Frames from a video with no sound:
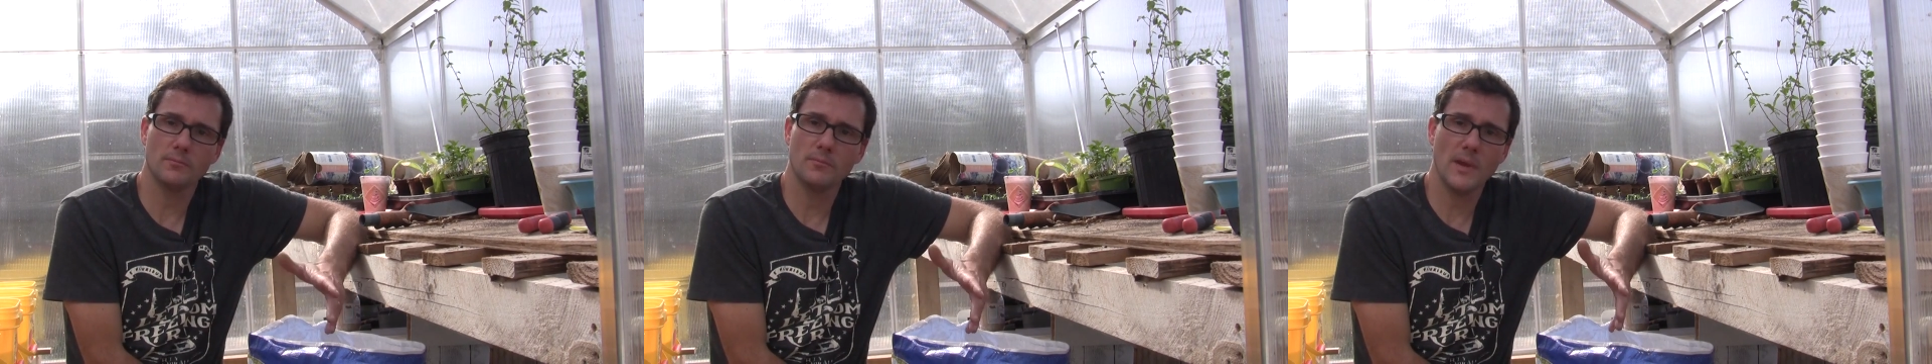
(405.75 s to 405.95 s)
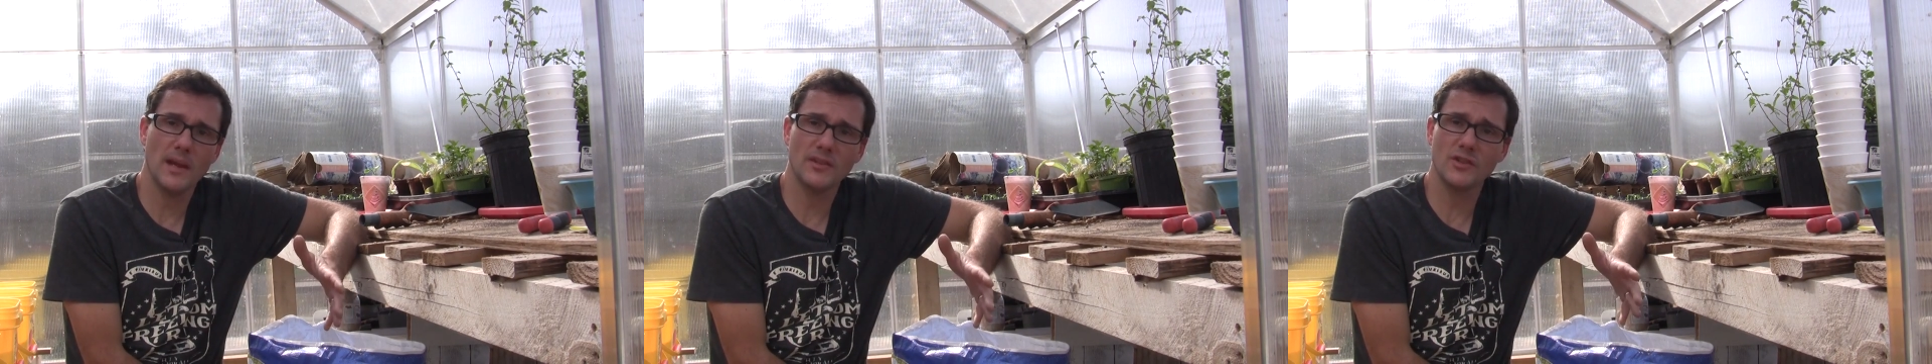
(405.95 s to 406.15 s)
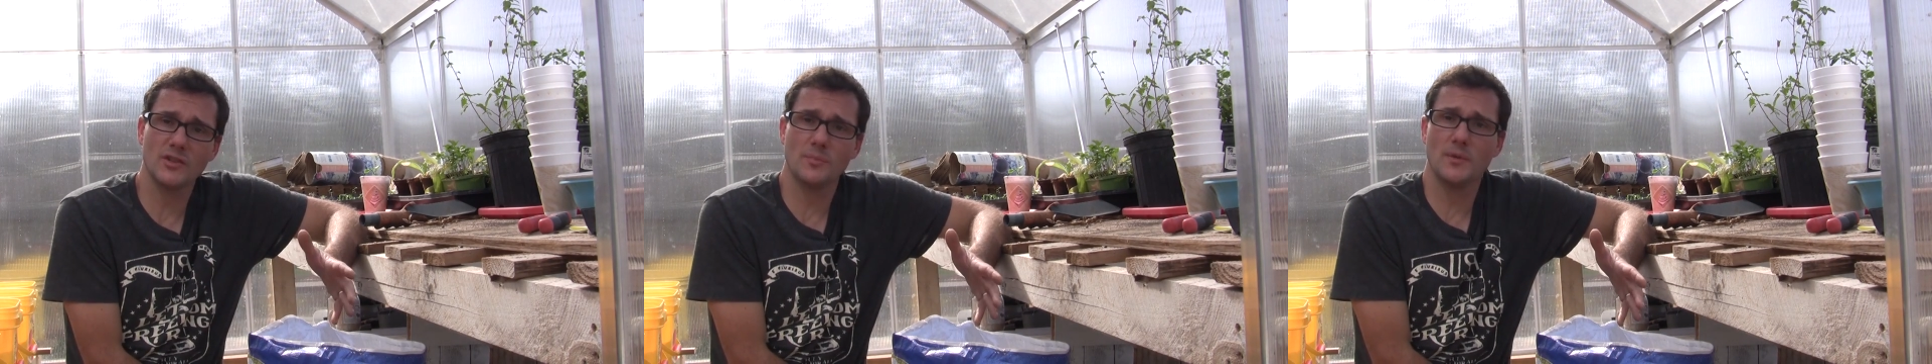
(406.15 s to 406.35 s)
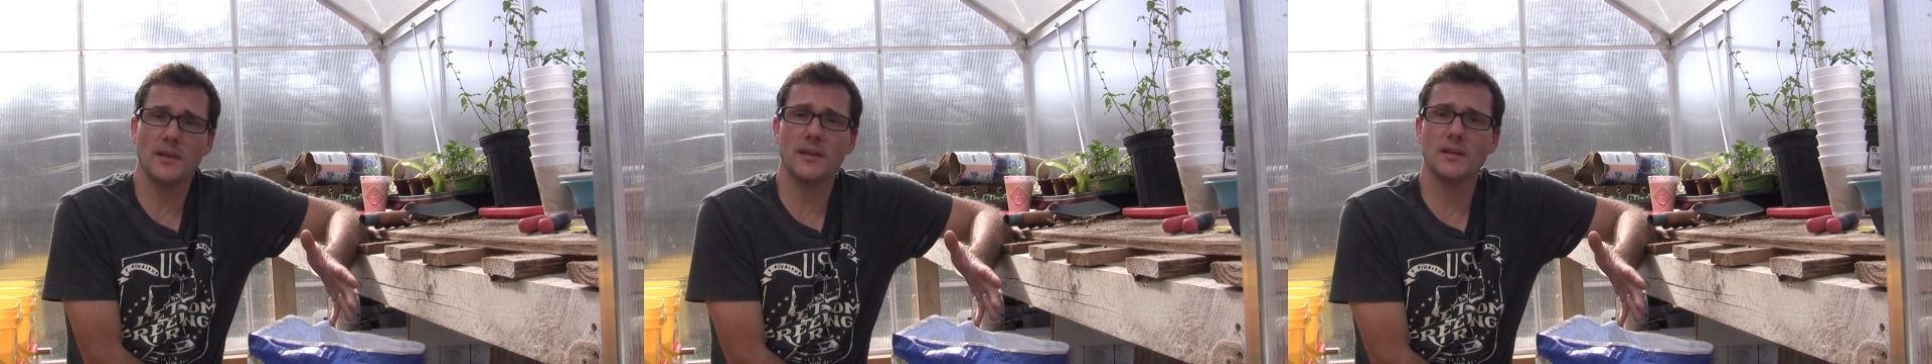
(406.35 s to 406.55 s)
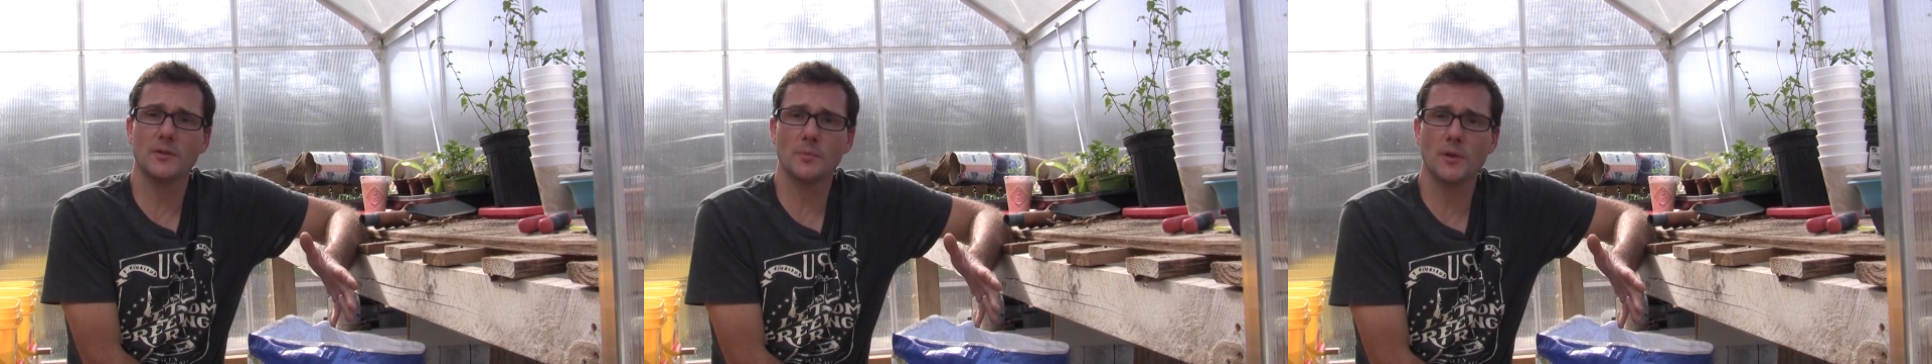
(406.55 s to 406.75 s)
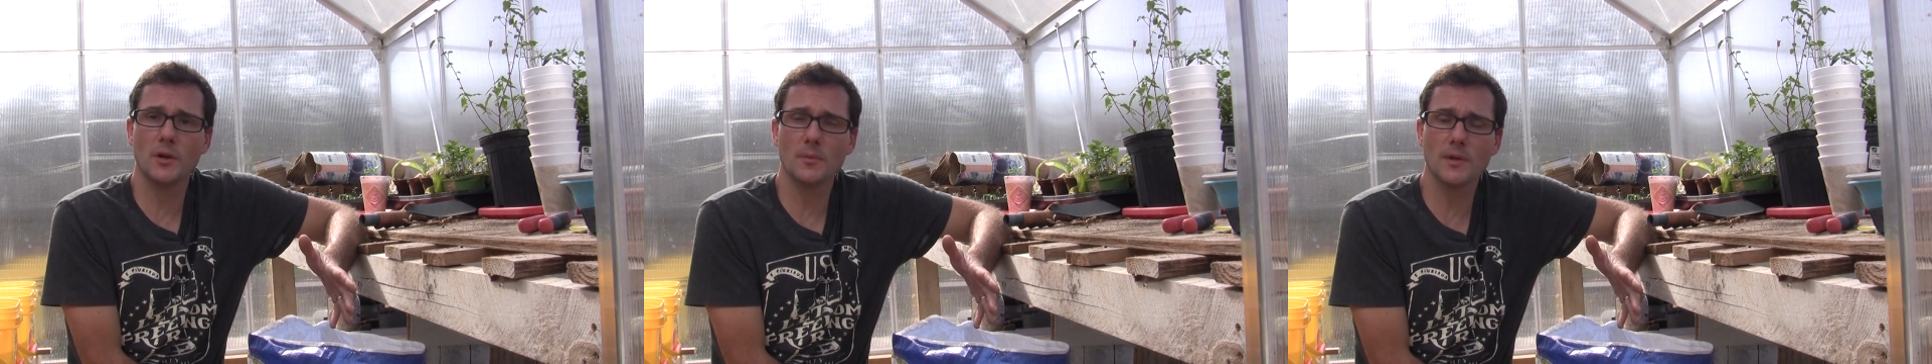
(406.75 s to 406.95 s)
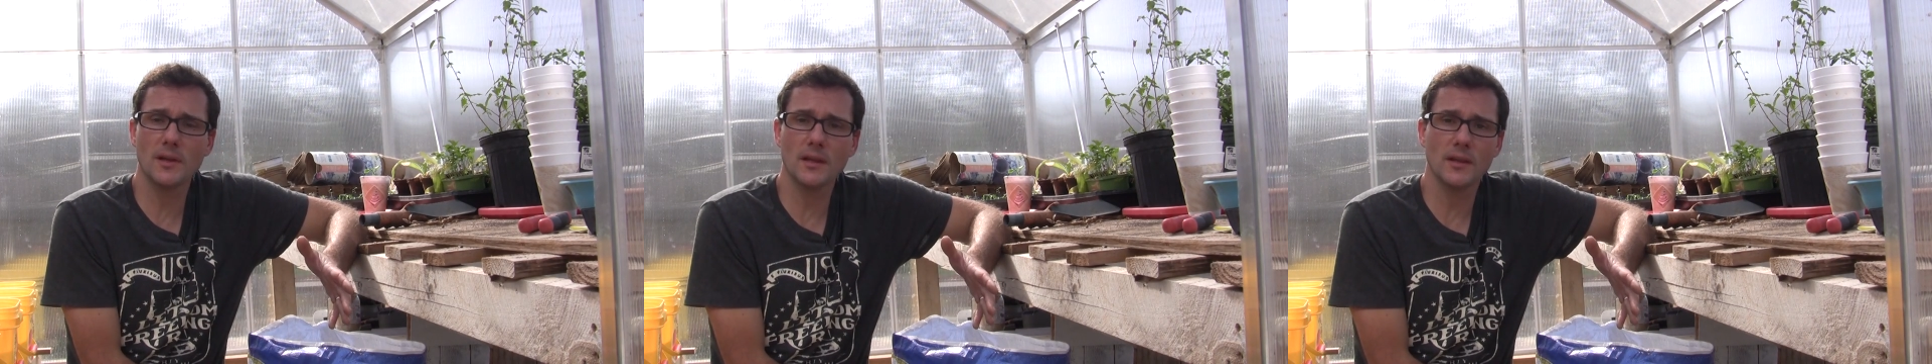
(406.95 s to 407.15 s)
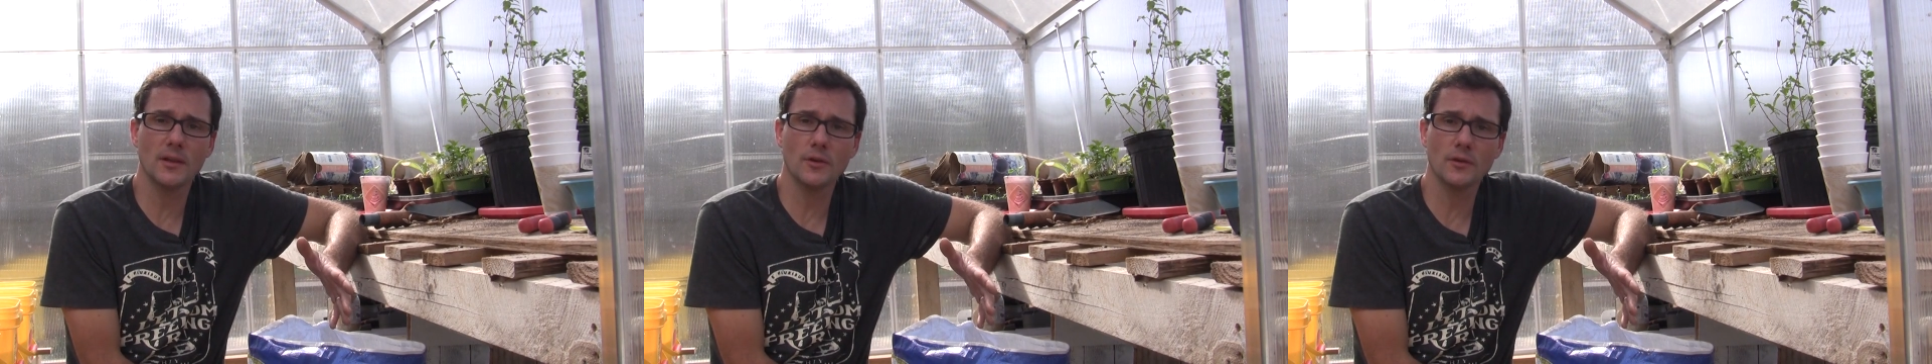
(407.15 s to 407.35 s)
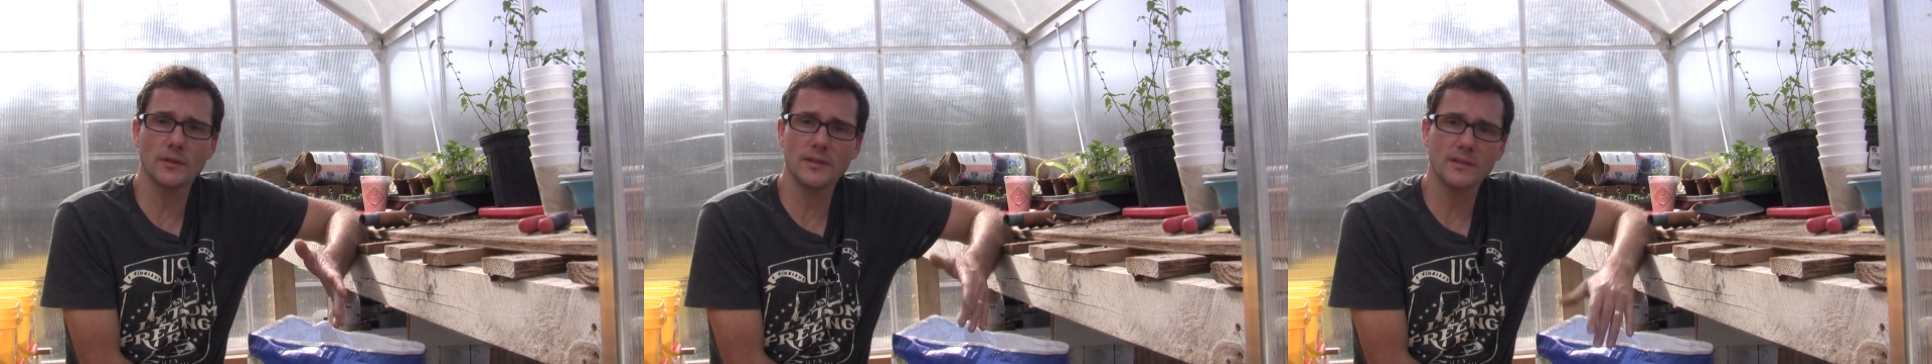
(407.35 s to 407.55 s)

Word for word: may just be an experiment in the early